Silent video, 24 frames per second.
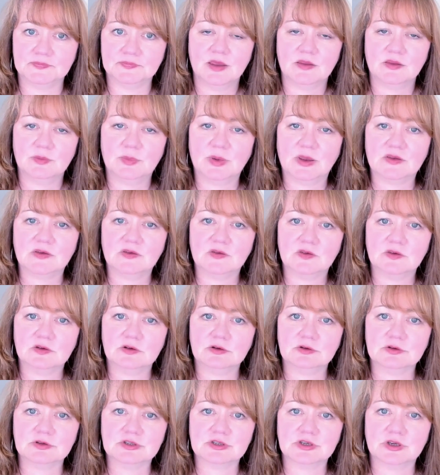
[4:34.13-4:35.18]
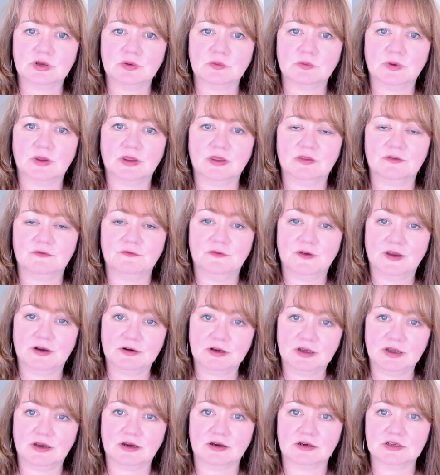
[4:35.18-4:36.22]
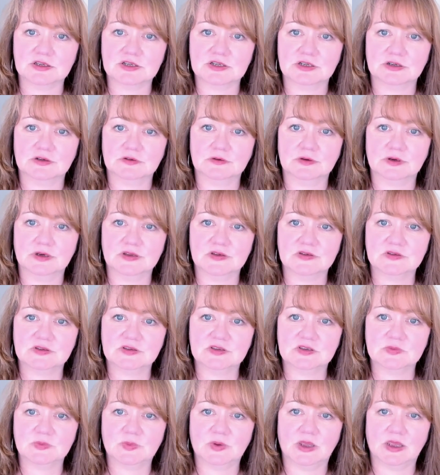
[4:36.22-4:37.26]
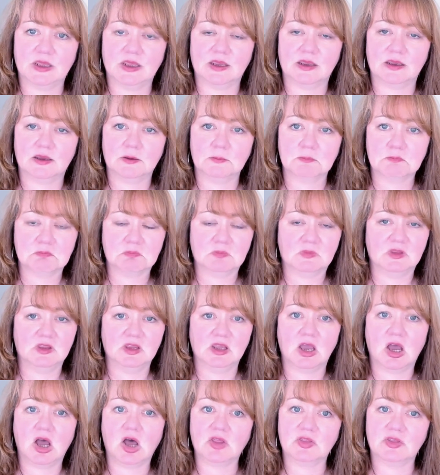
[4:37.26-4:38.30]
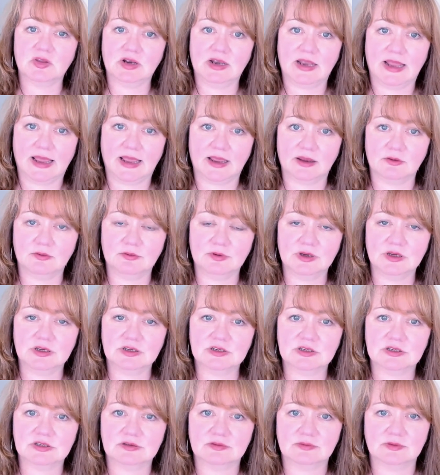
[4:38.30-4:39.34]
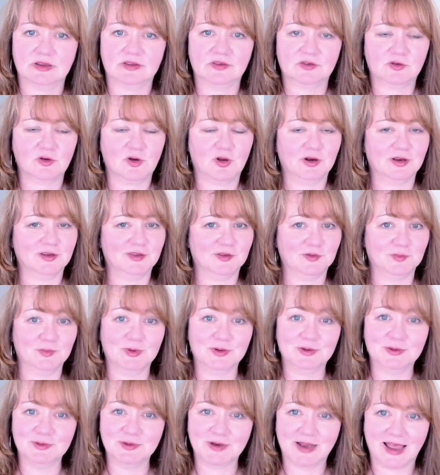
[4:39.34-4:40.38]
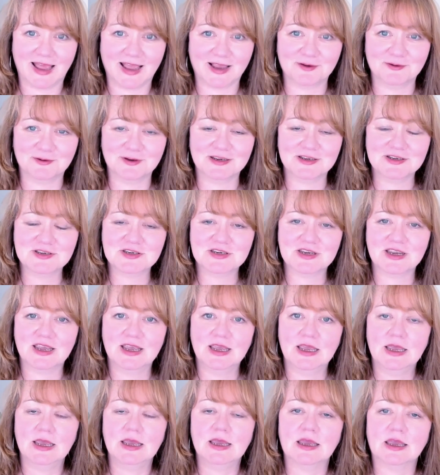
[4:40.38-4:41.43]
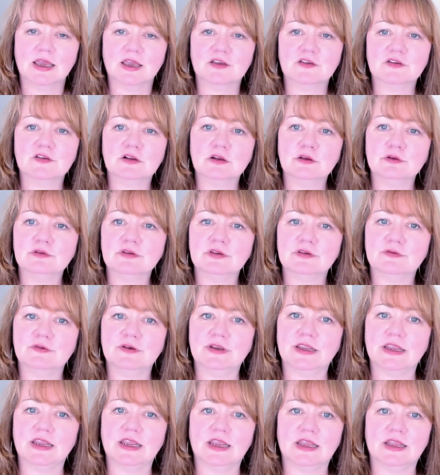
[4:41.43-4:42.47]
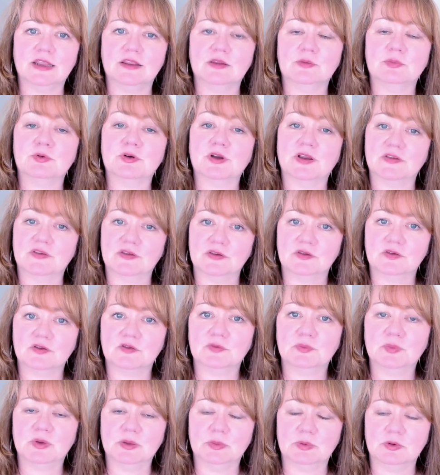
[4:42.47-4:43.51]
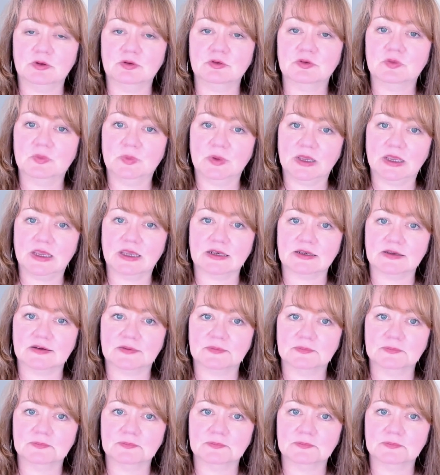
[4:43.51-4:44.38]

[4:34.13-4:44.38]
The best solution with very young children is to speak the other language, let's call it the blue language, exclusively in the presence of people who speak it.